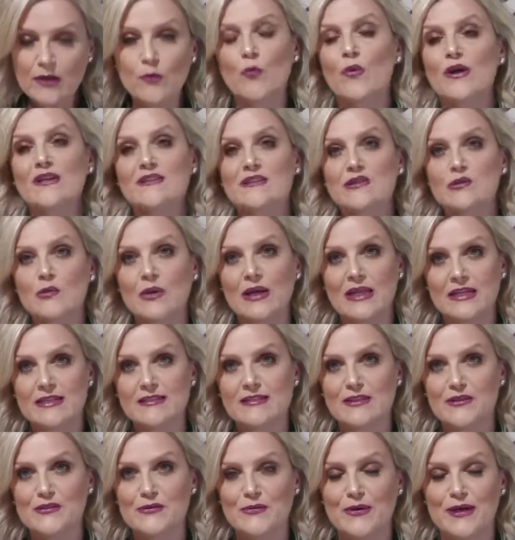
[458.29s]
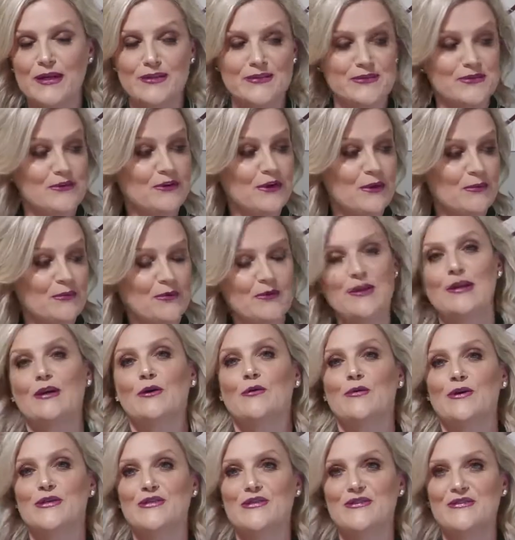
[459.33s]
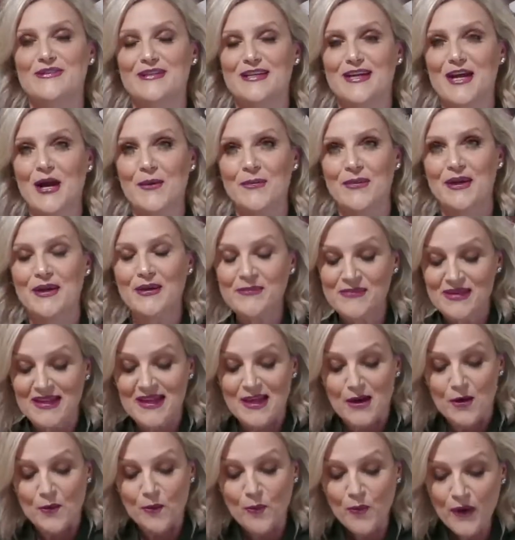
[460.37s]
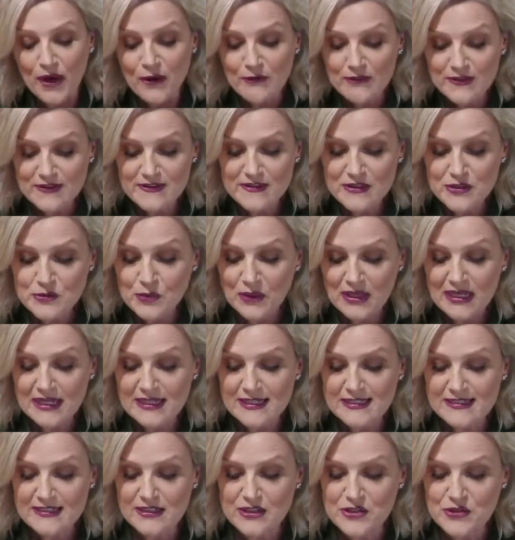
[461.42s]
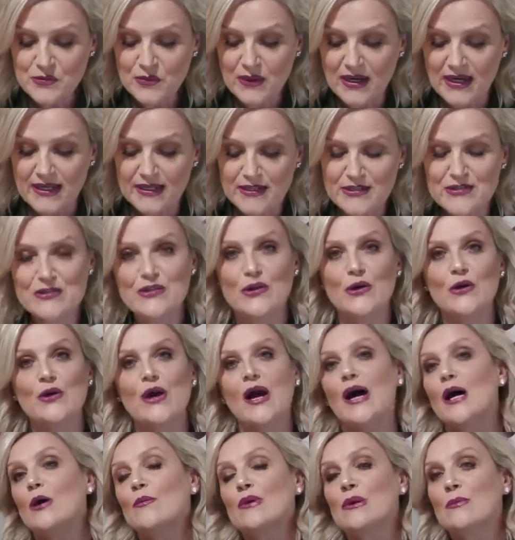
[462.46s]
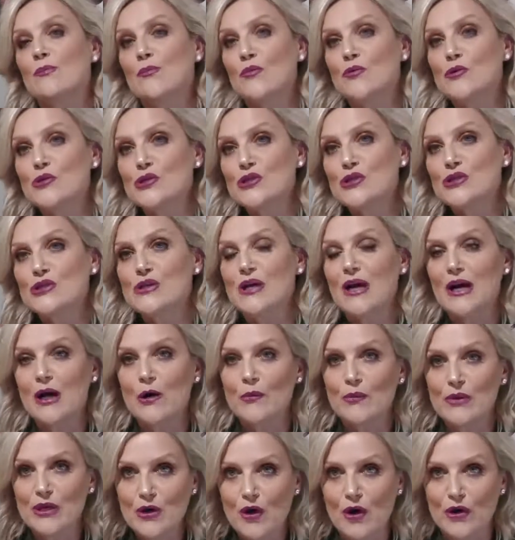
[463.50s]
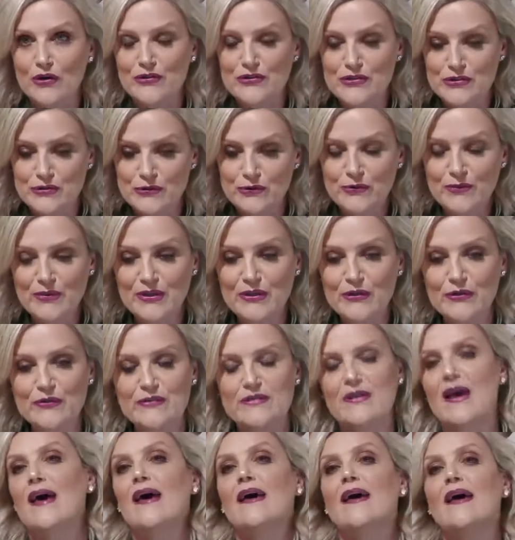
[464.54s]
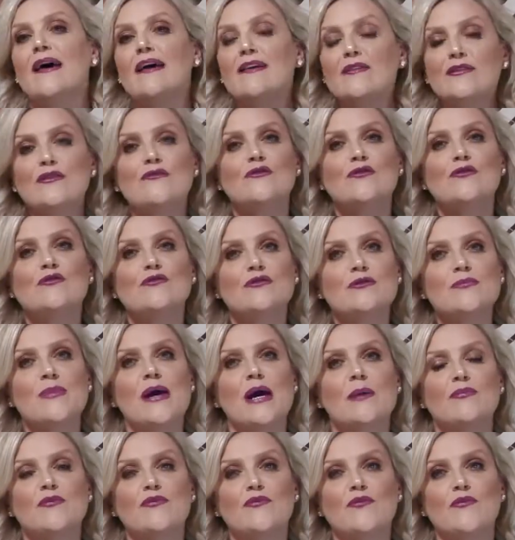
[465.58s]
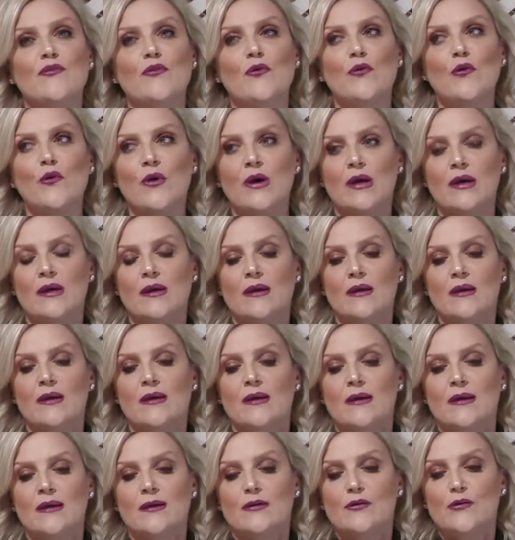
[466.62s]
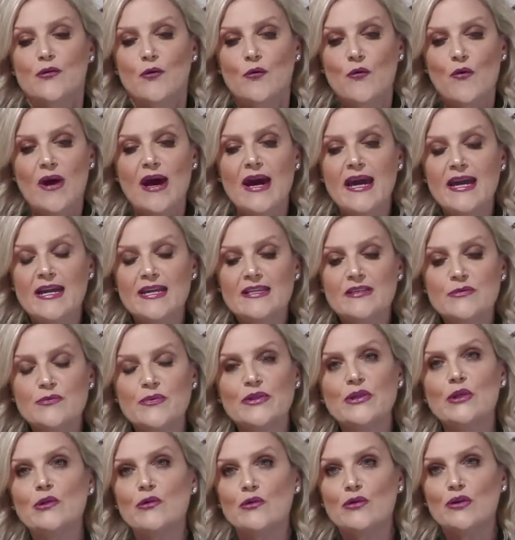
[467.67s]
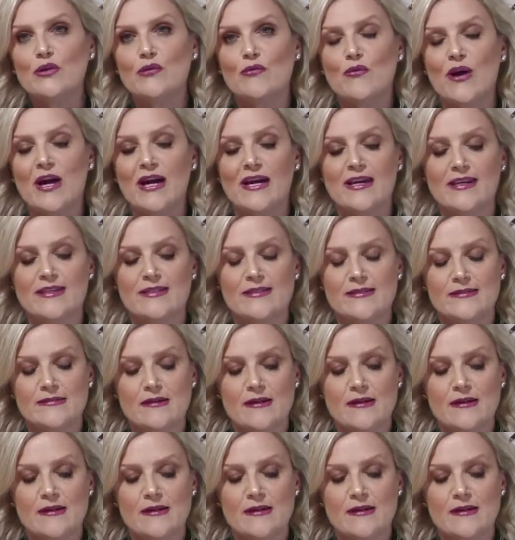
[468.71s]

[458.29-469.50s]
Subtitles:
the dwelling situated? Sorry, I'm looking at questions that are coming up. Where is the dwelling situated? So are we bush, are we coastal? Because as I've talked about before, greys, when you look at greys,